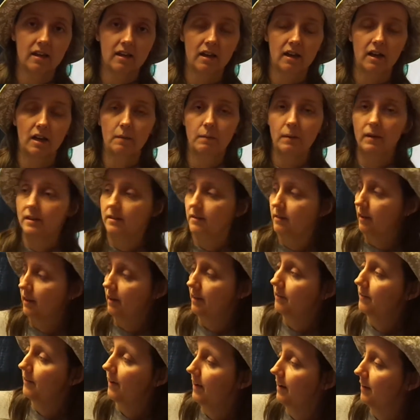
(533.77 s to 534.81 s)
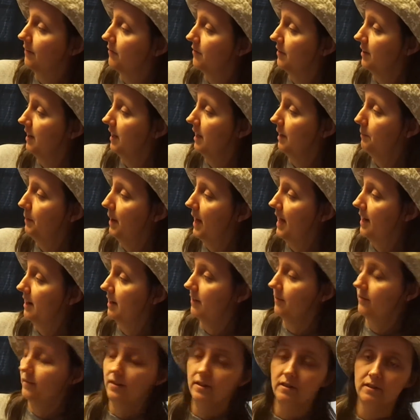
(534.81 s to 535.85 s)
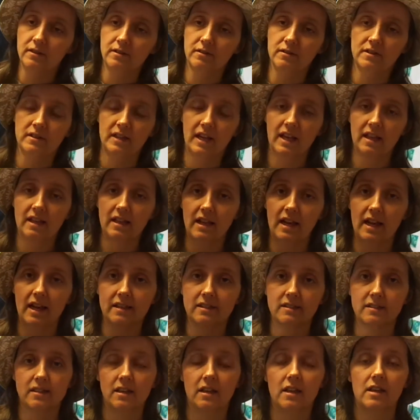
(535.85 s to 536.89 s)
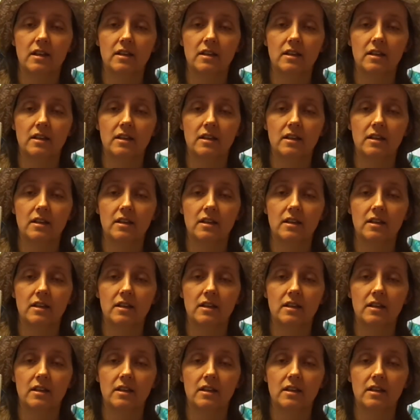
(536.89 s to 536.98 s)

I found a free pattern for stained glass.